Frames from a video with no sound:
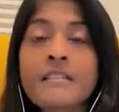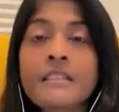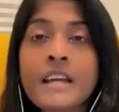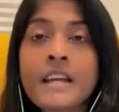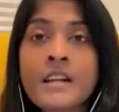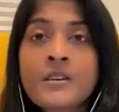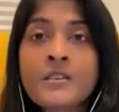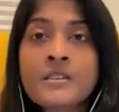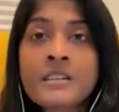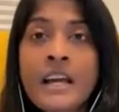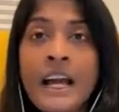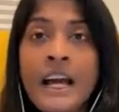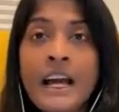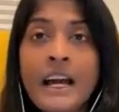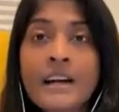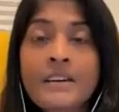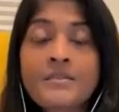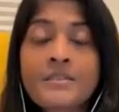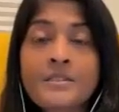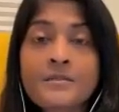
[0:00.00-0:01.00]
They don't
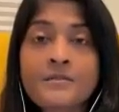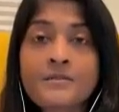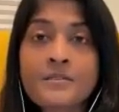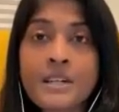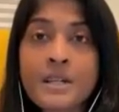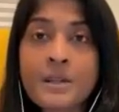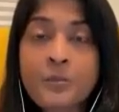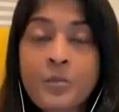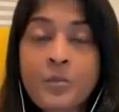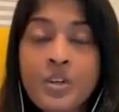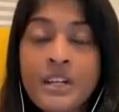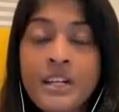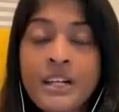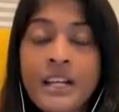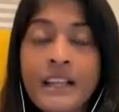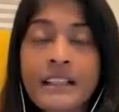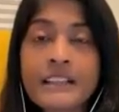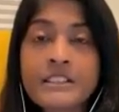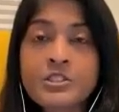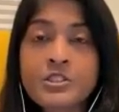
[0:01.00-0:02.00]
have the framework
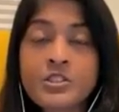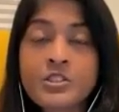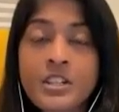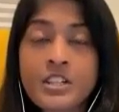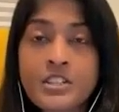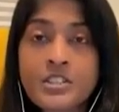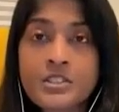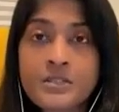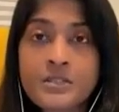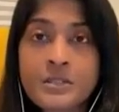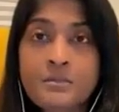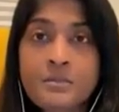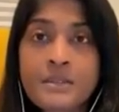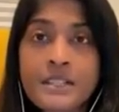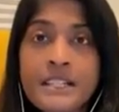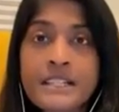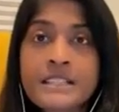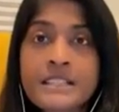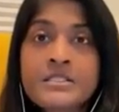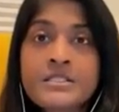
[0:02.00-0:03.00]
and the structure in
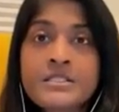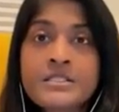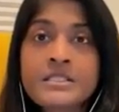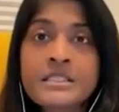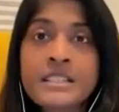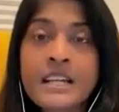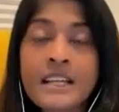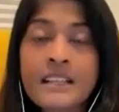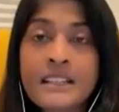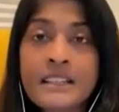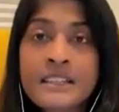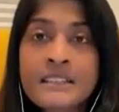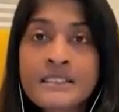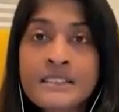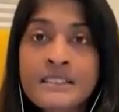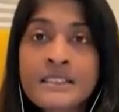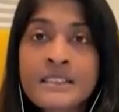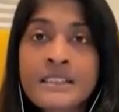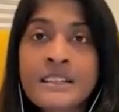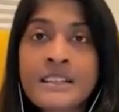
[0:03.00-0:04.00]
place to tell
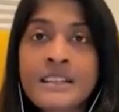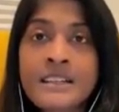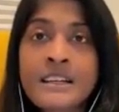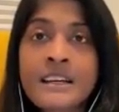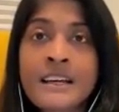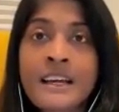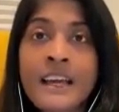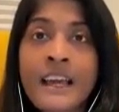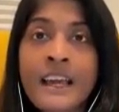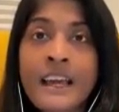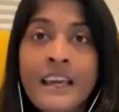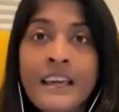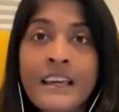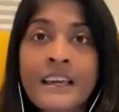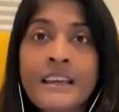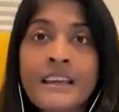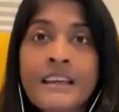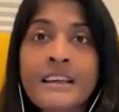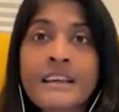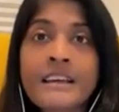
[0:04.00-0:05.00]
us,
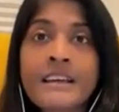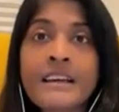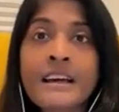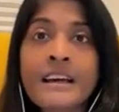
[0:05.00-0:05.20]
hey,